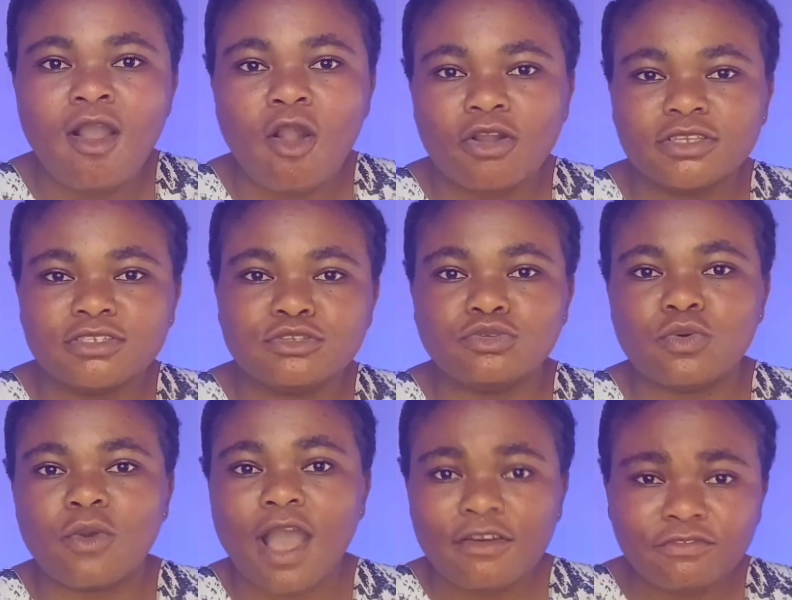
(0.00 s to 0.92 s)
Okay,
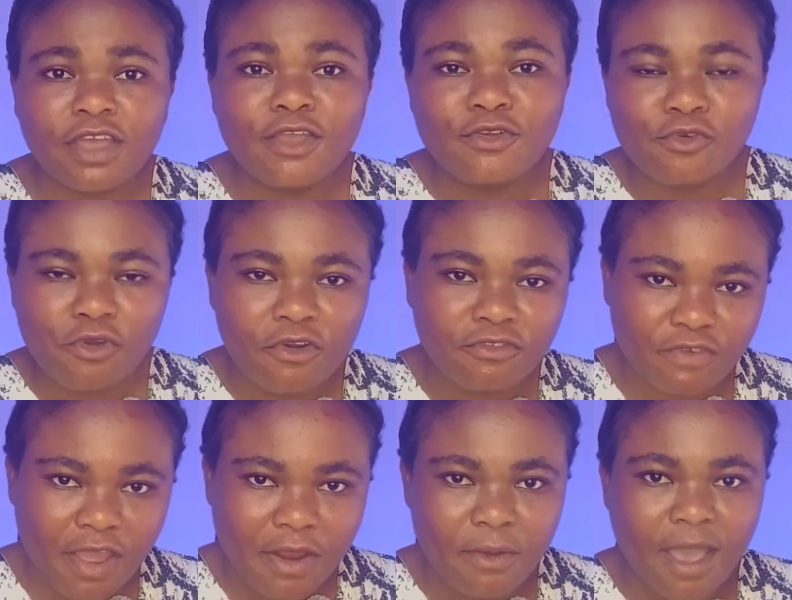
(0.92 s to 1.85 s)
so after you go
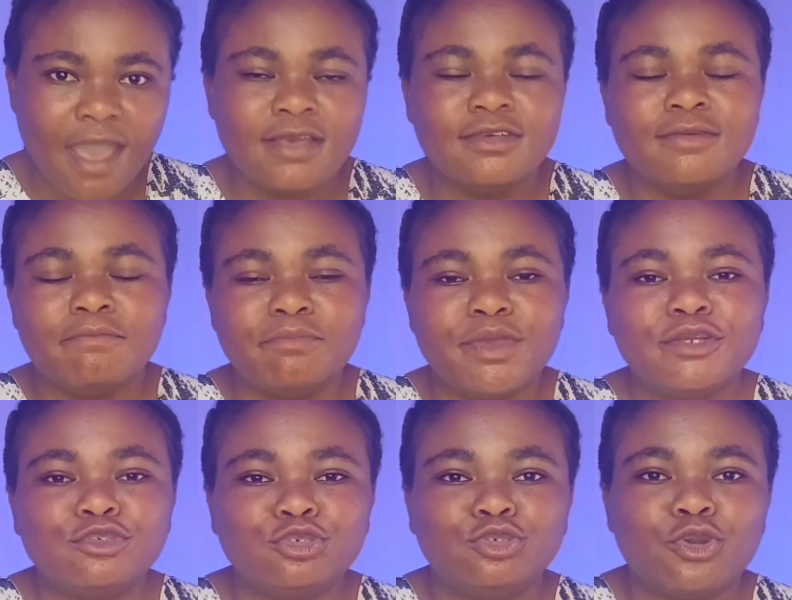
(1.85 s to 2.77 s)
viral,
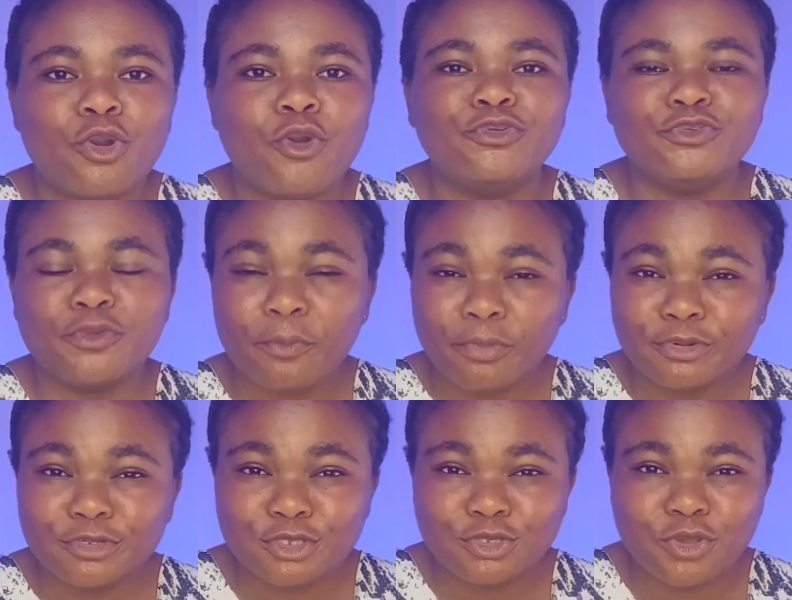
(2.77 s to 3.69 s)
make sure you
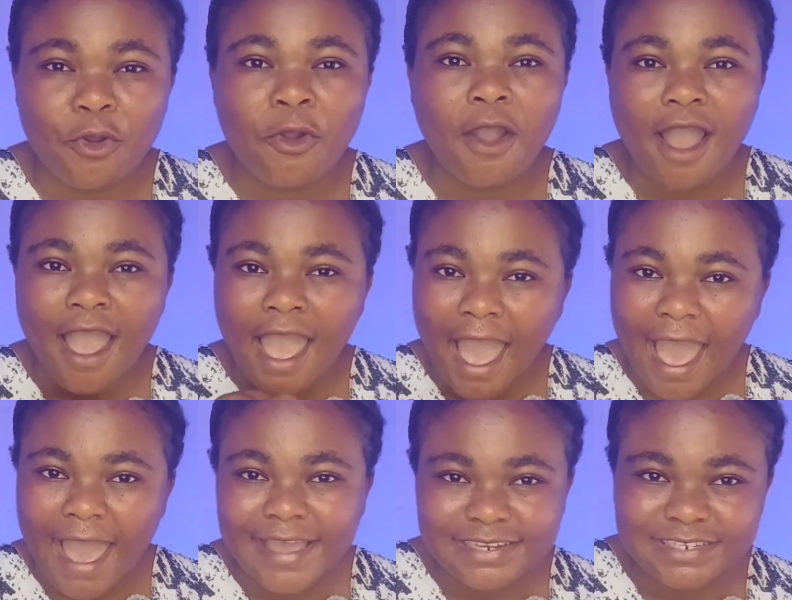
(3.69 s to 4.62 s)
post your
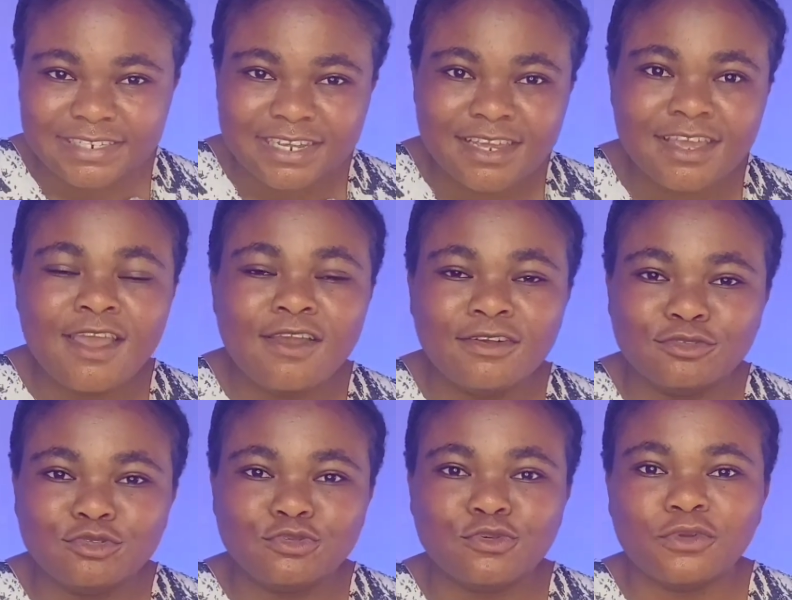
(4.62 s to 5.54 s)
ID
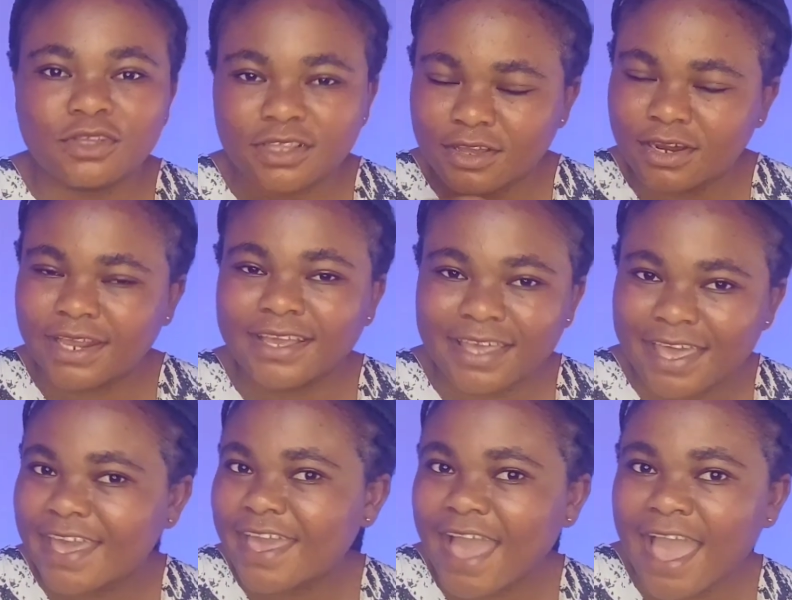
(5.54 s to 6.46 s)
to Kling
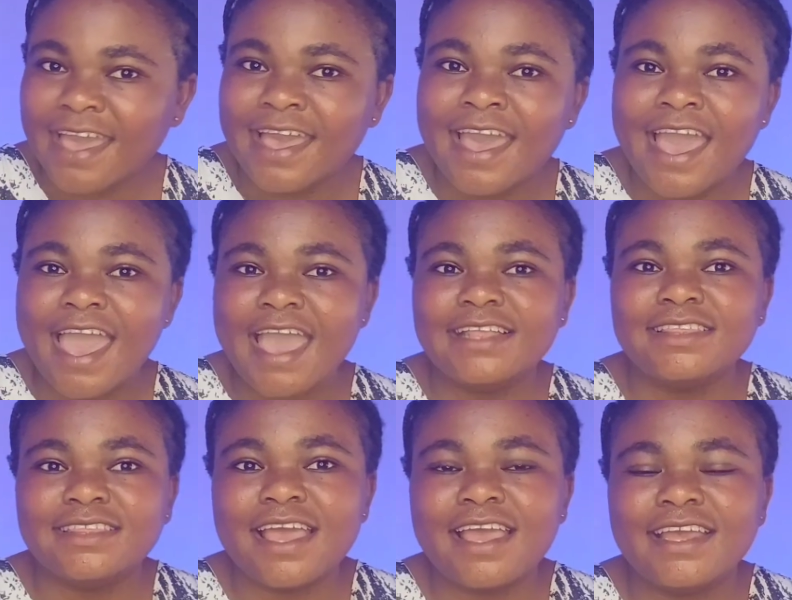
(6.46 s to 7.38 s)
AI
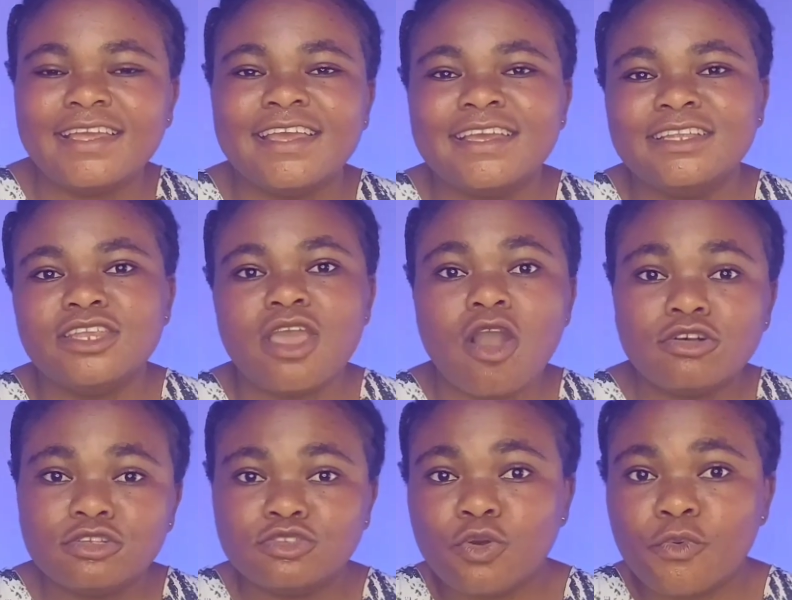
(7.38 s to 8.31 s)
and then they
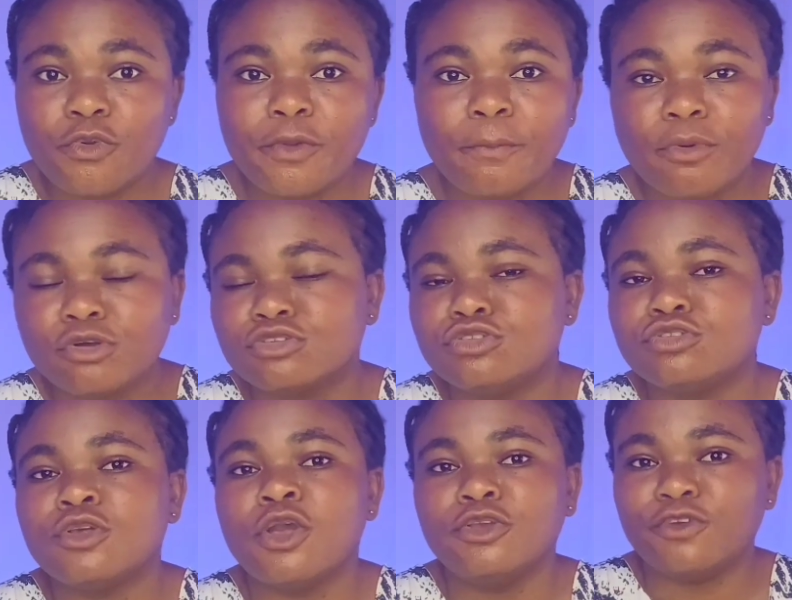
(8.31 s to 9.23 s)
also repost
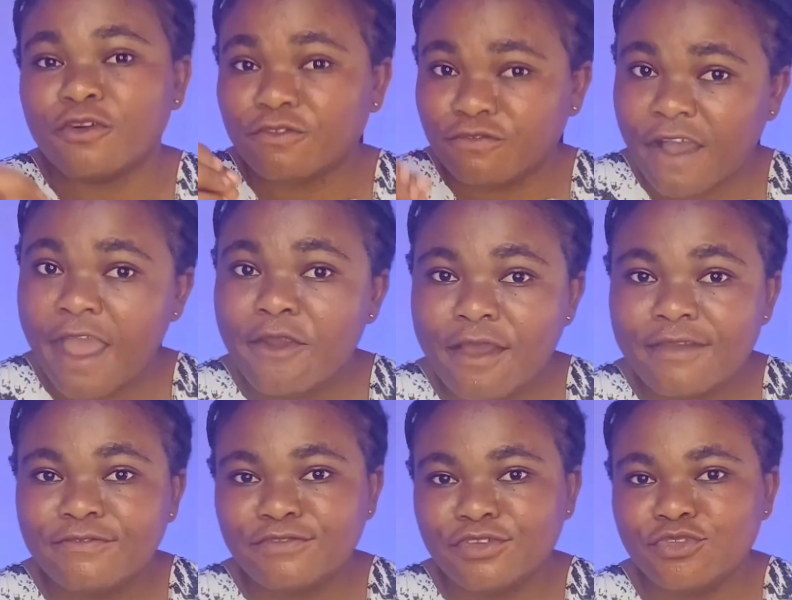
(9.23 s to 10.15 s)
your
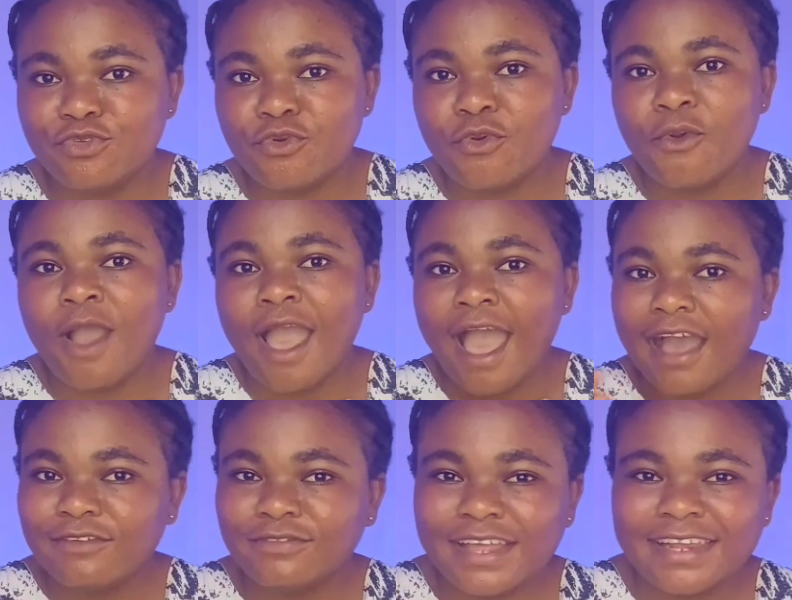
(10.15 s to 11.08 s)
viral video.
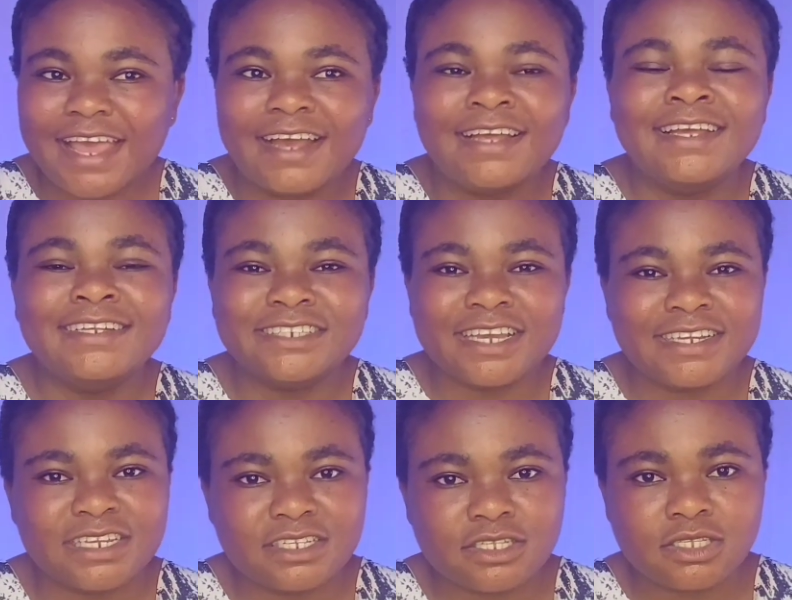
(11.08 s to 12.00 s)
After that,
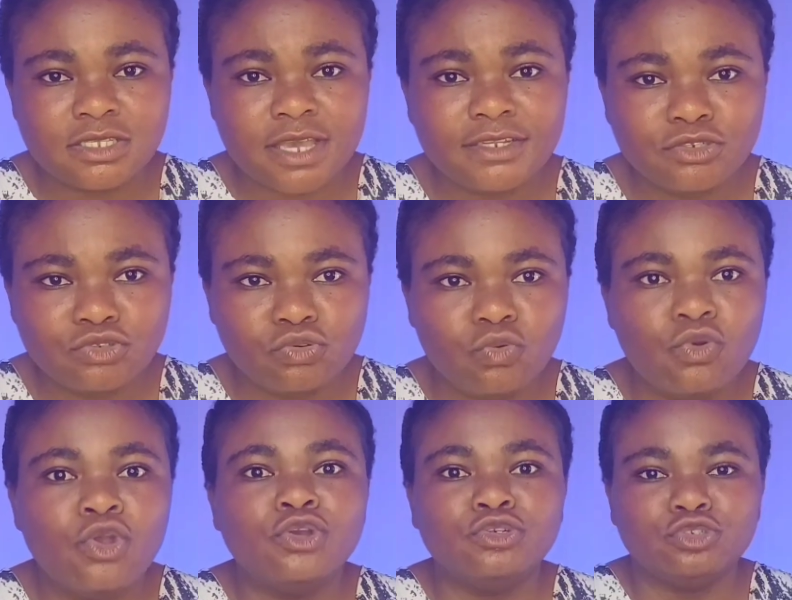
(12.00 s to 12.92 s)
then they send you
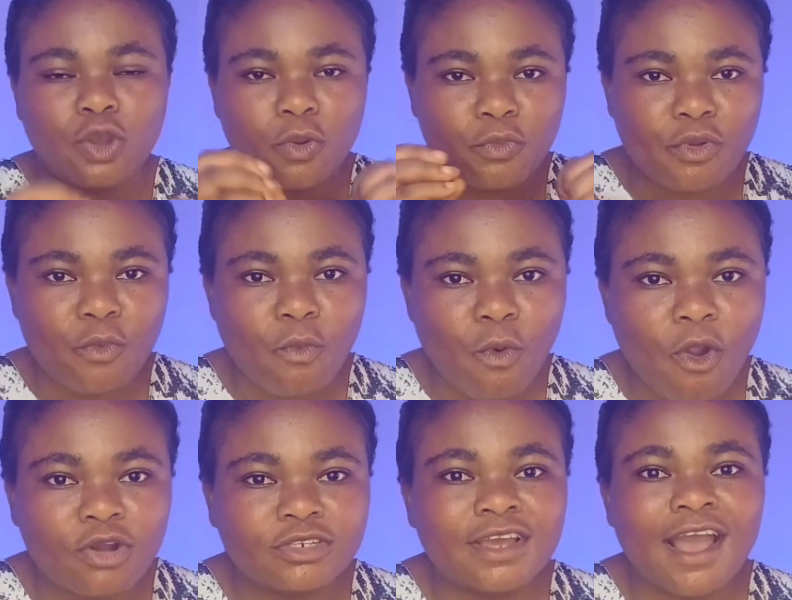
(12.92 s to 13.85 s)
your
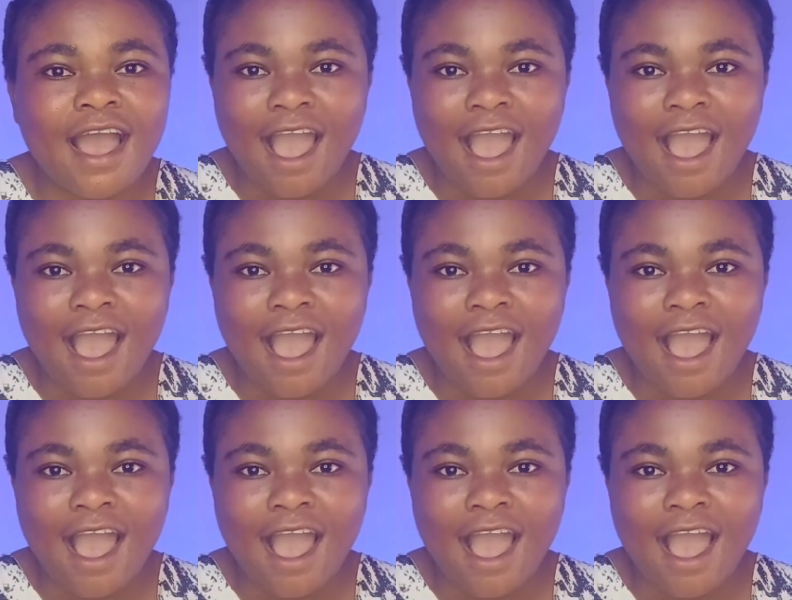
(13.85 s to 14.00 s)
reward.